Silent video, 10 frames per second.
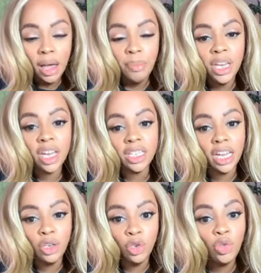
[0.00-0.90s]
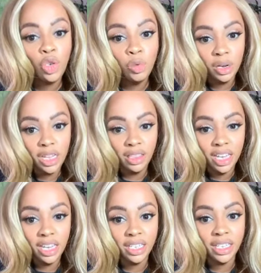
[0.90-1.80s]
because they do too many
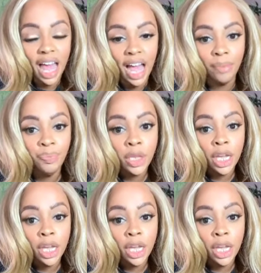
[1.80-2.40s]
things that